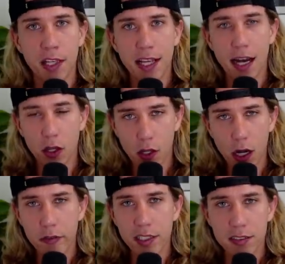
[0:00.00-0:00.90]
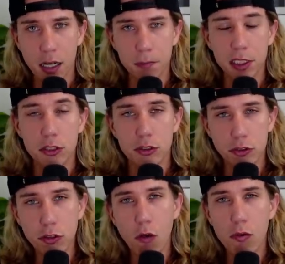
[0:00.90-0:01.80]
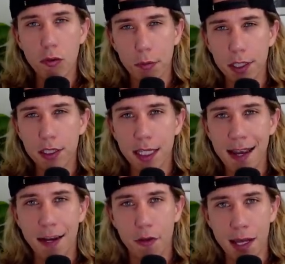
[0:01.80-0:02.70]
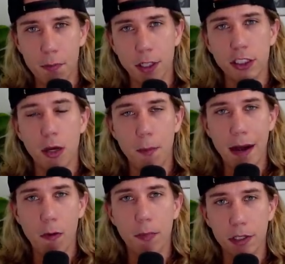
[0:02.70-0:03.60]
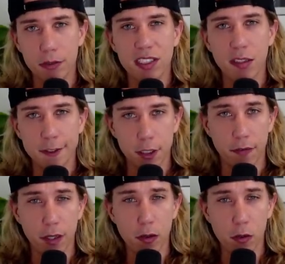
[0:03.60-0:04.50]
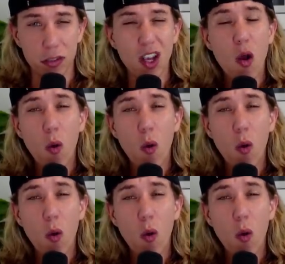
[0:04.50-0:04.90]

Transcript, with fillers: that a lot of these companies don't really care that much about producing electric vehicles.